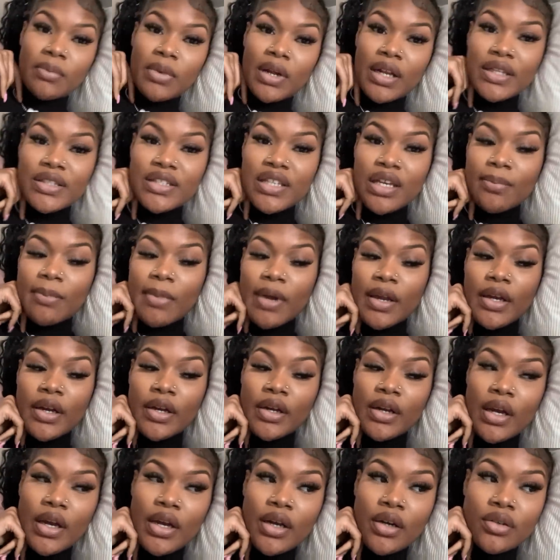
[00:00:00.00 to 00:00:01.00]
probably taking my hair
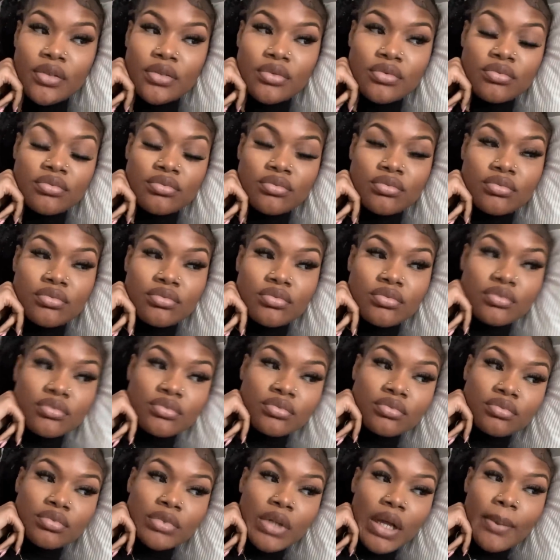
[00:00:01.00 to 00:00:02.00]
down.
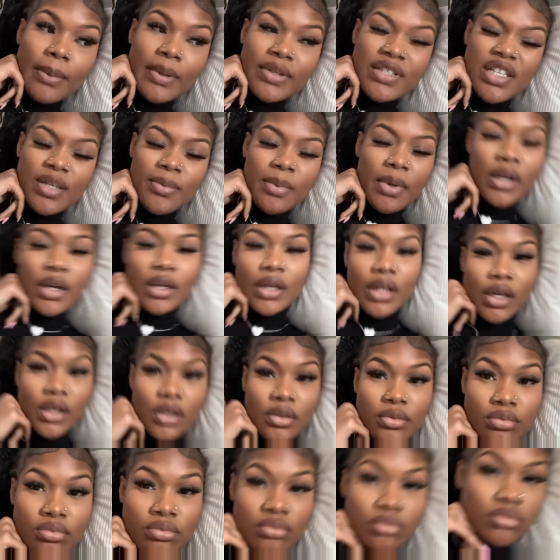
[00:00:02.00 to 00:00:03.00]
I might take my hair
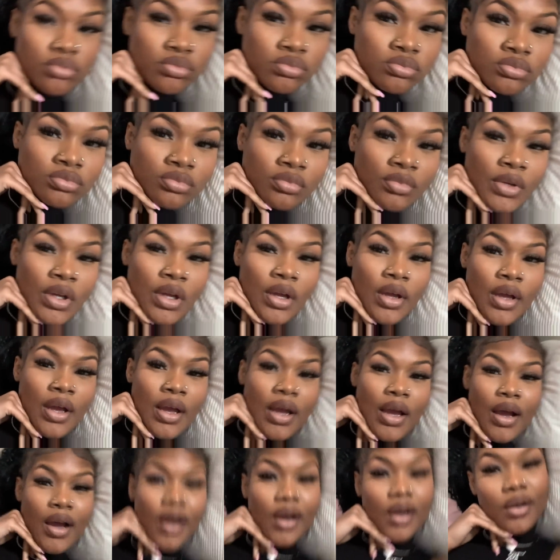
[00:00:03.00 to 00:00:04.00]
down.
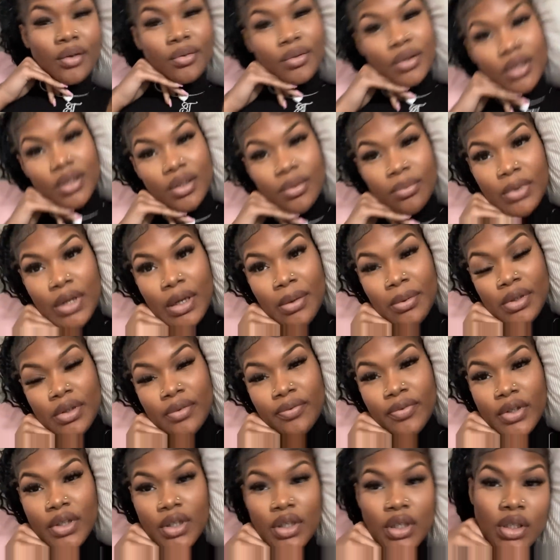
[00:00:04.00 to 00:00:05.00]
I don't know. I'm not really
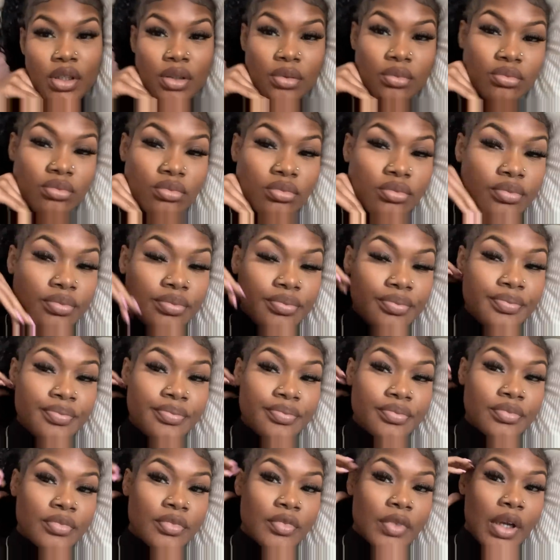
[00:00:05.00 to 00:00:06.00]
feeling it.
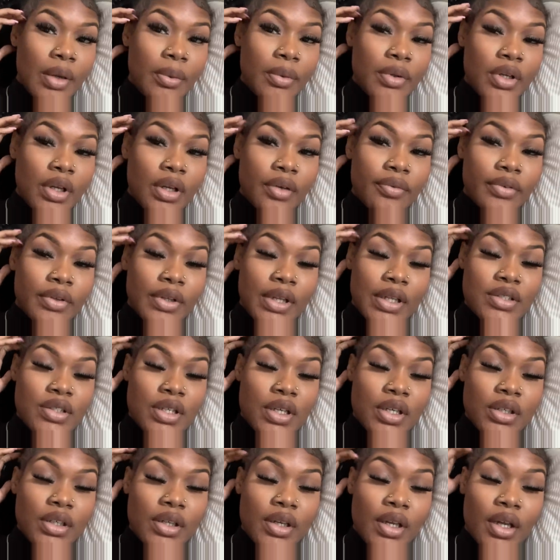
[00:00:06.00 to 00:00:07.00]
I really don't feel like
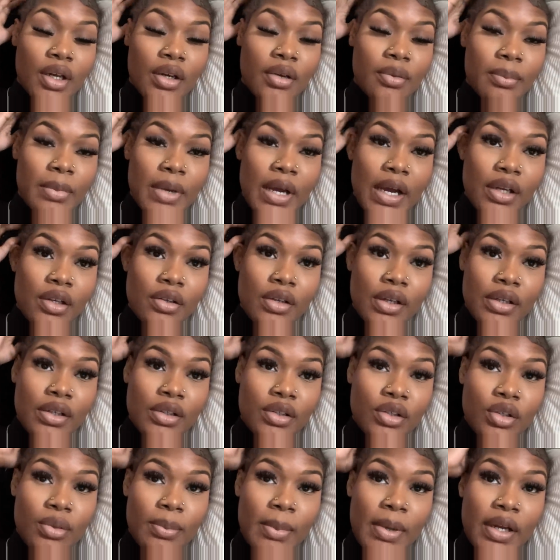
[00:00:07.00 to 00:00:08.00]
taking it down. But I know I need to
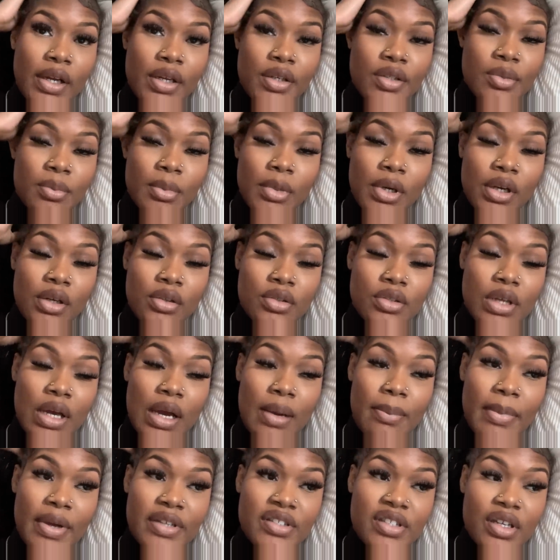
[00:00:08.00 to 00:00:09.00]
do my hair tomorrow. So I
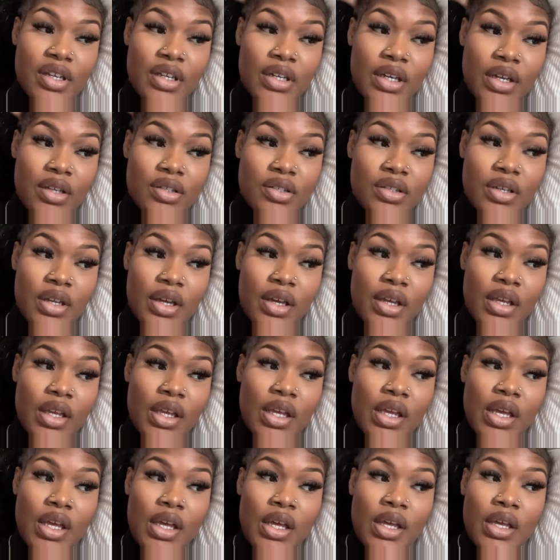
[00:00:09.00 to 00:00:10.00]
might take it down tonight
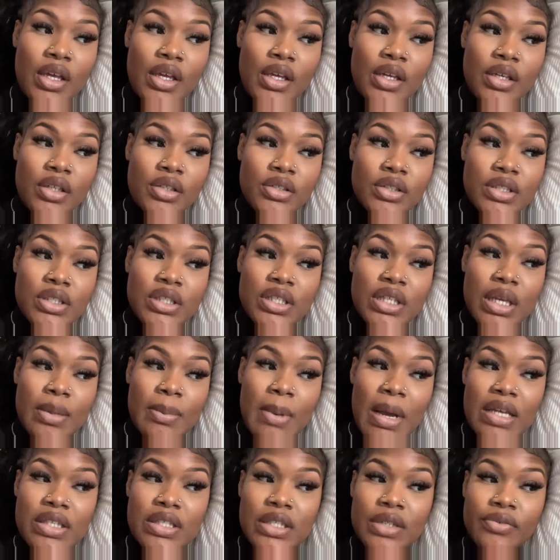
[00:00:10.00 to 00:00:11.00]
just to get
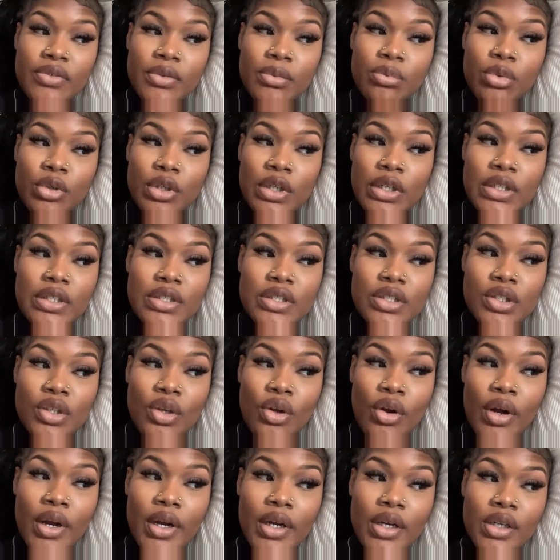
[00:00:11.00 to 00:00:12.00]
myself a
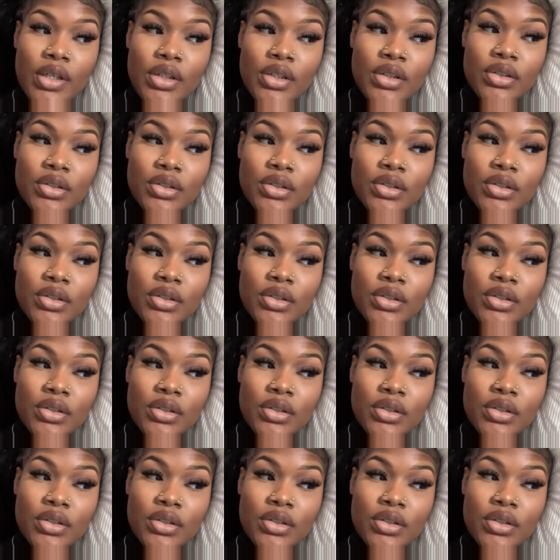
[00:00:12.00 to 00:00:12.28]
pre-start